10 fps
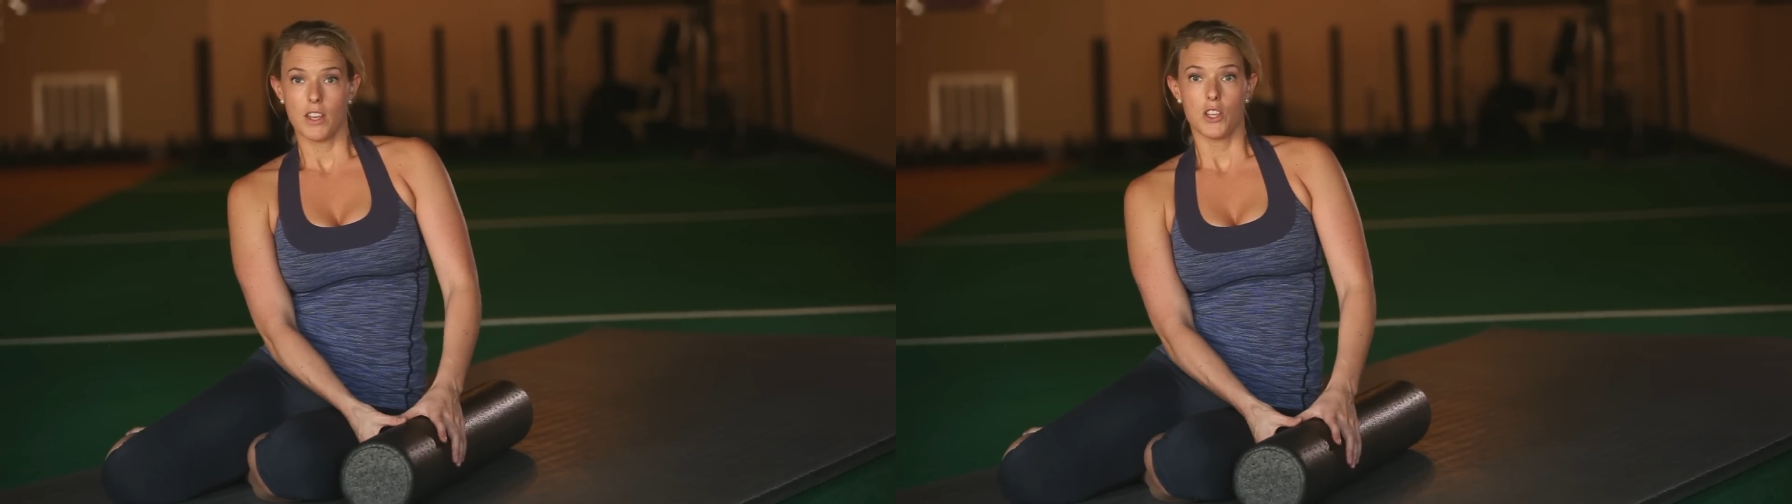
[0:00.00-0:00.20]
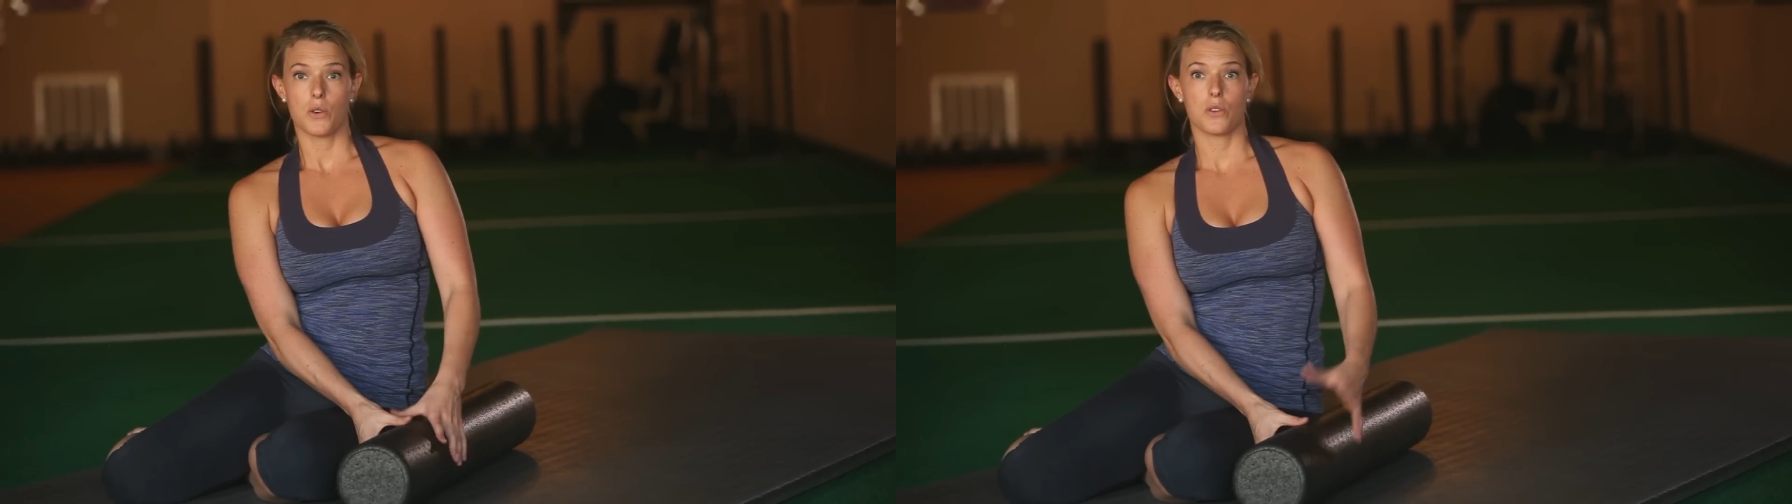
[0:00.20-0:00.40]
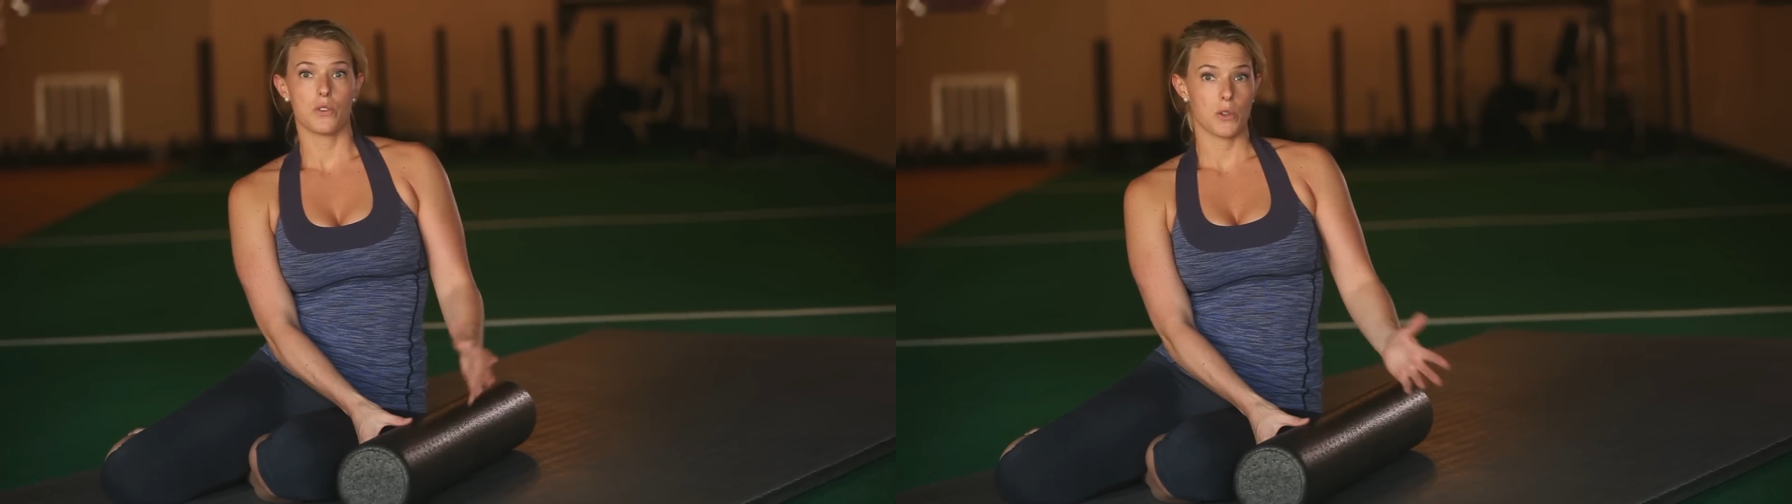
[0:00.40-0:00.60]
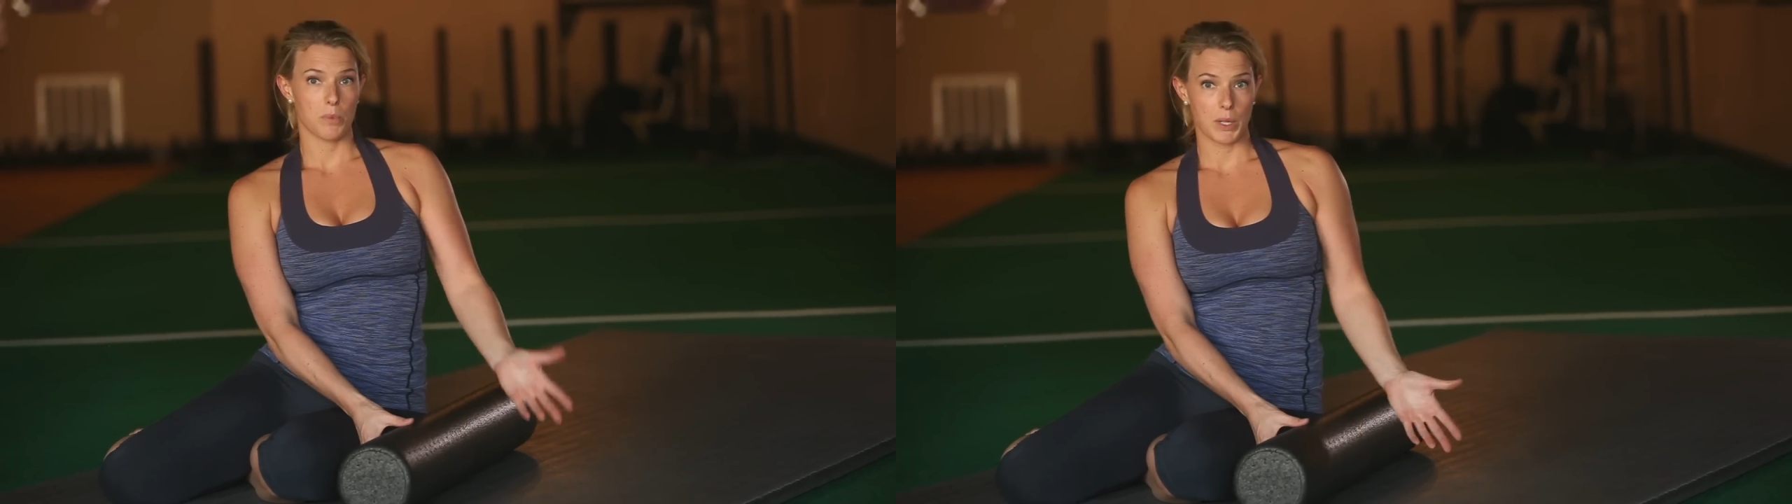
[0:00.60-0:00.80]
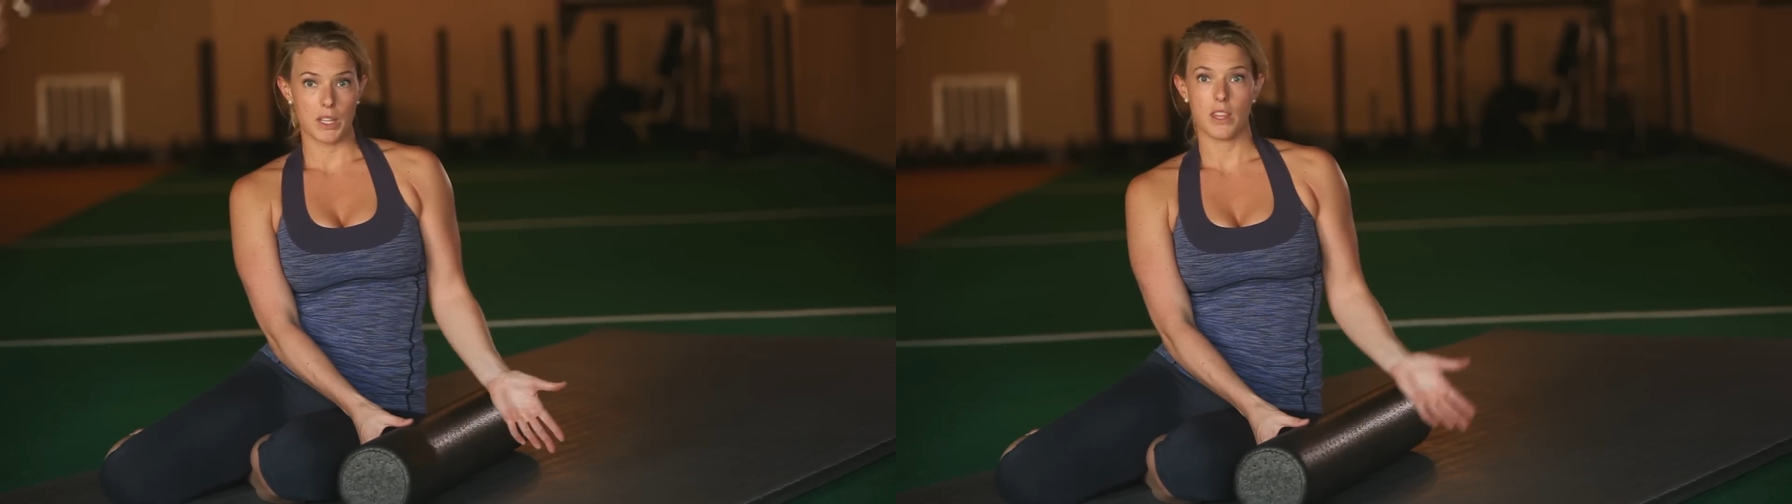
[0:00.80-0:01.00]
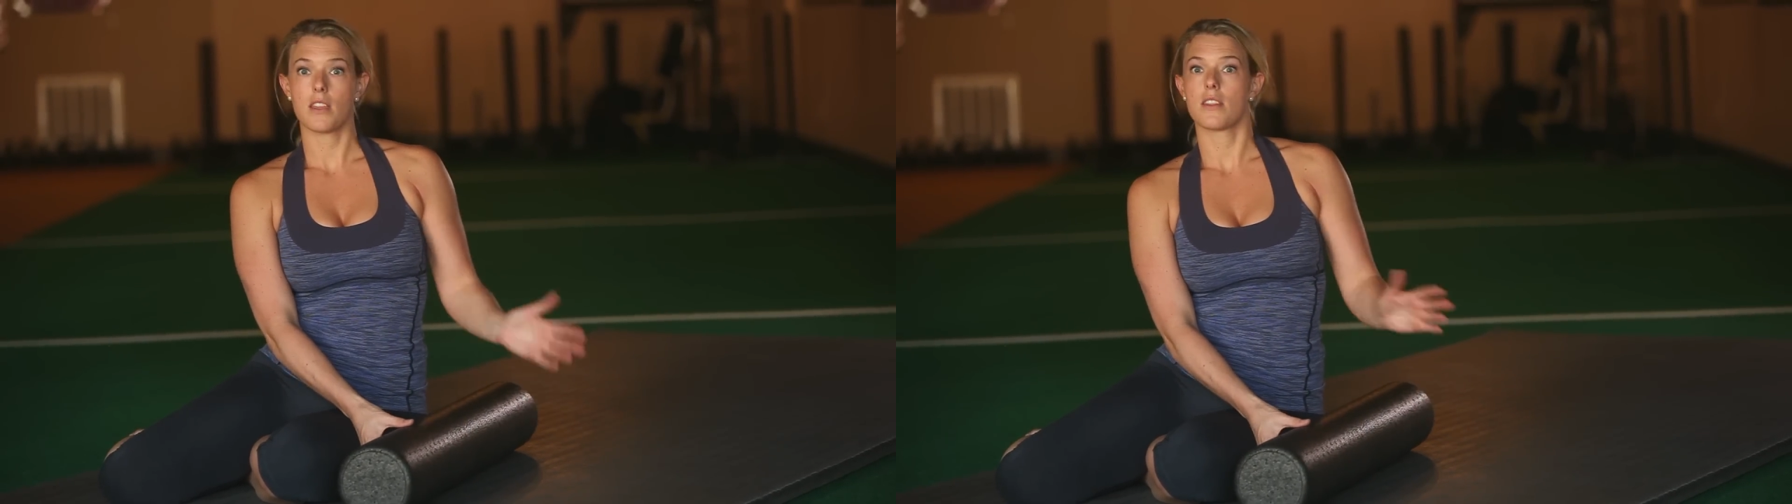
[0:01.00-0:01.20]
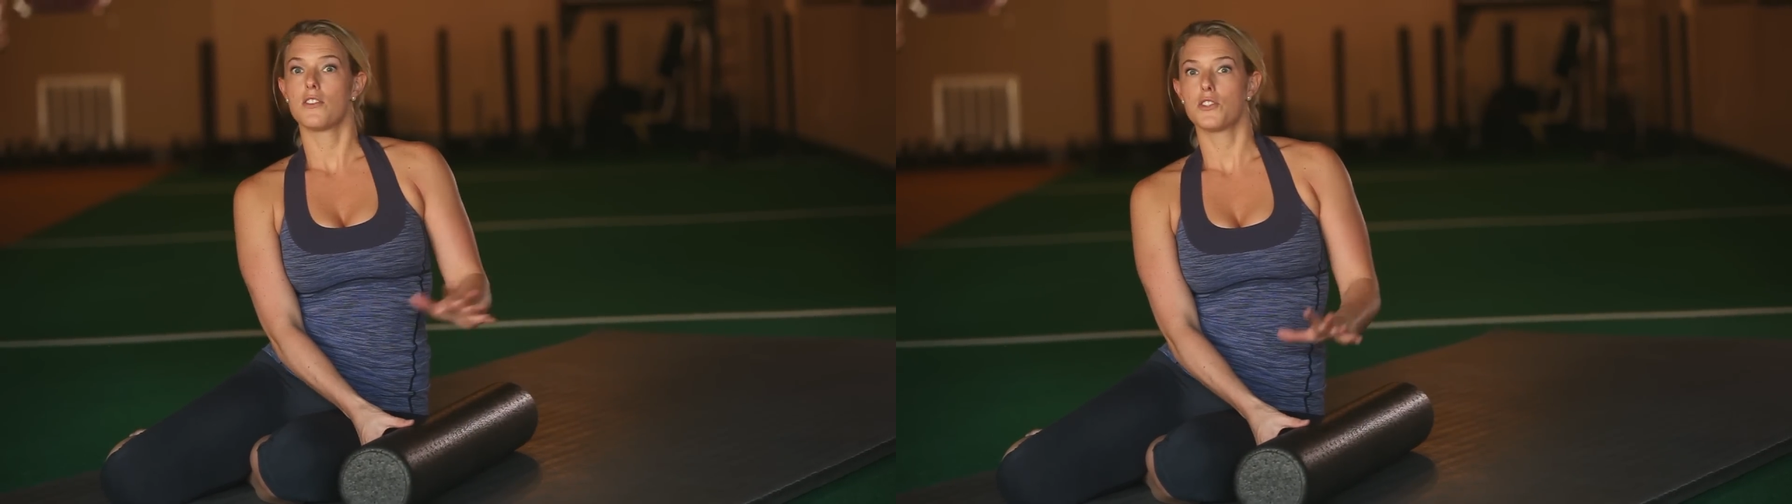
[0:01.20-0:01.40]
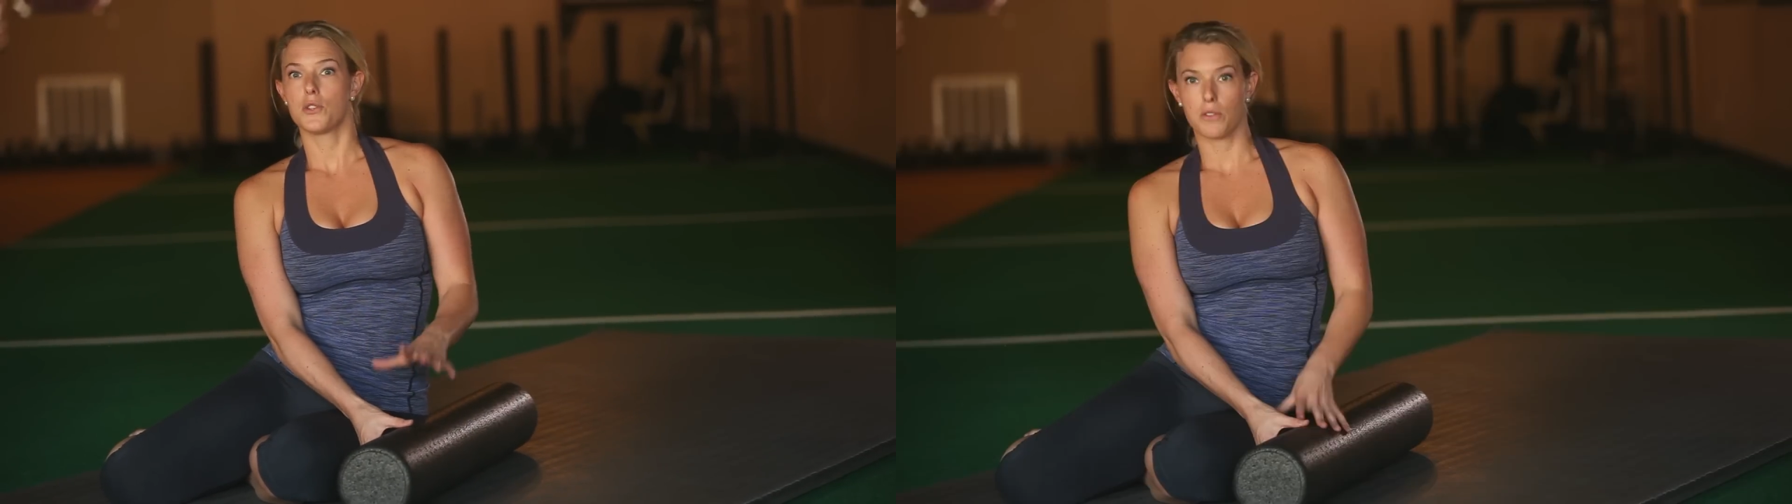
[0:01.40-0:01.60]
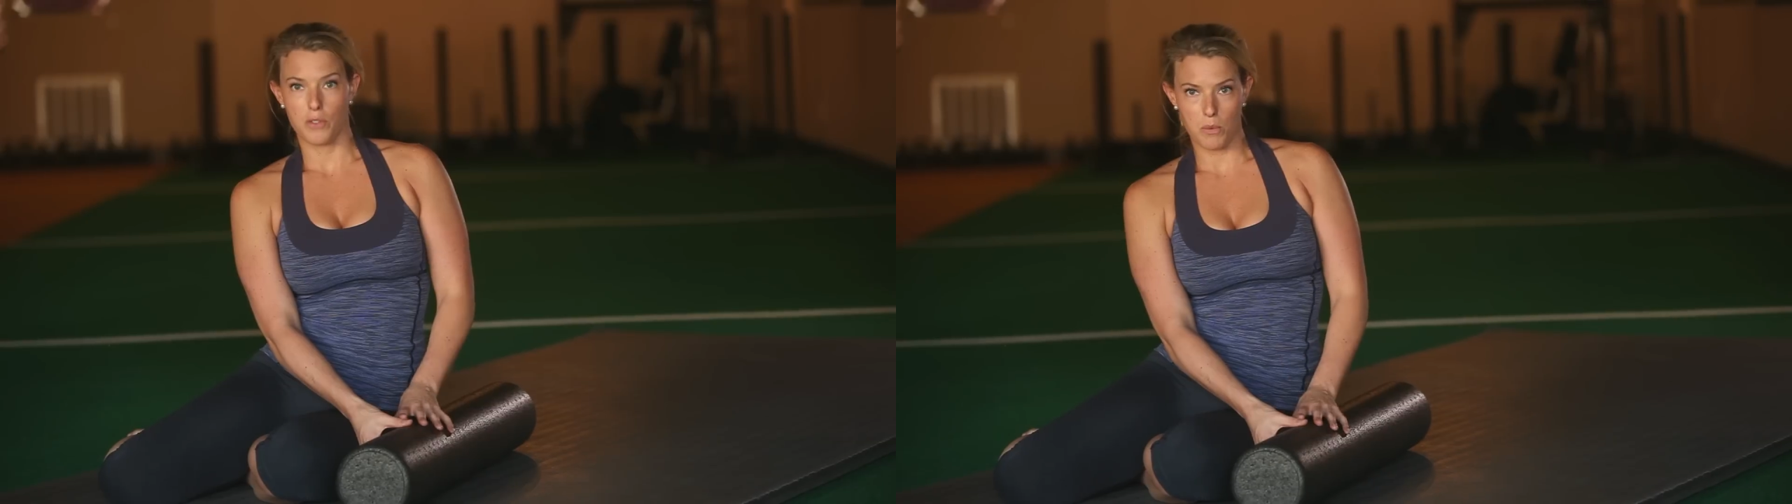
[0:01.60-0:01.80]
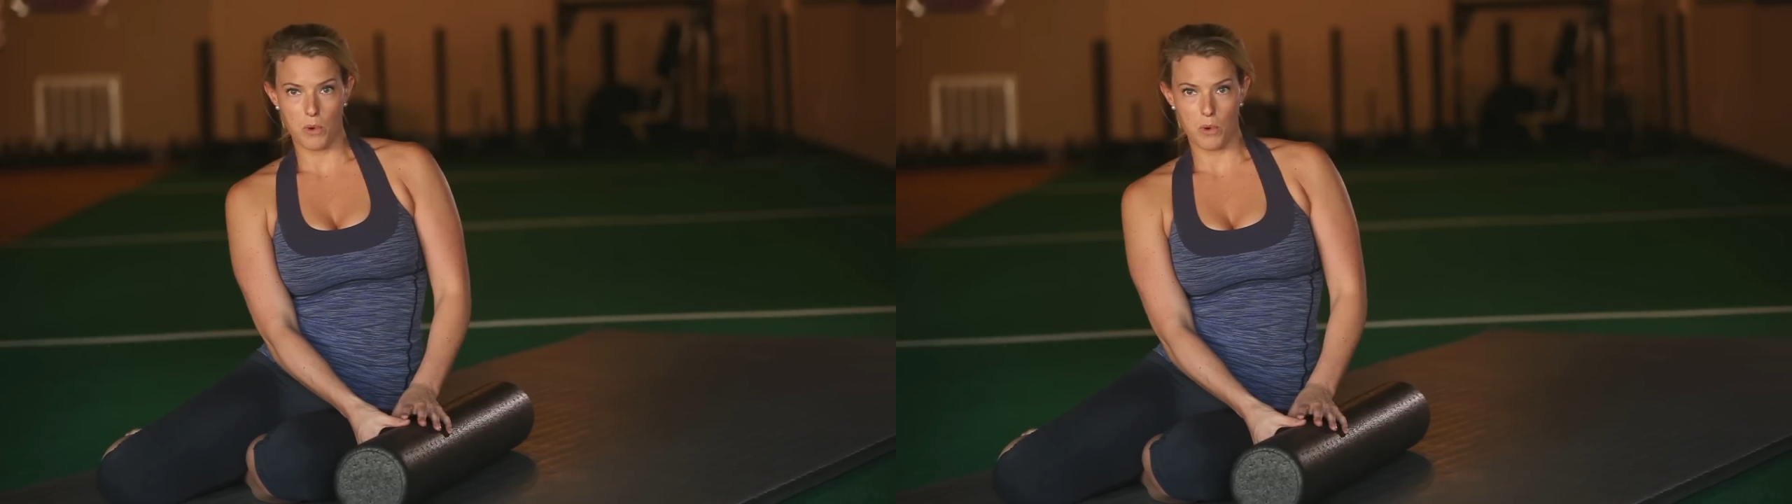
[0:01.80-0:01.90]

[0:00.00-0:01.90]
You can do your breathing and then do your foam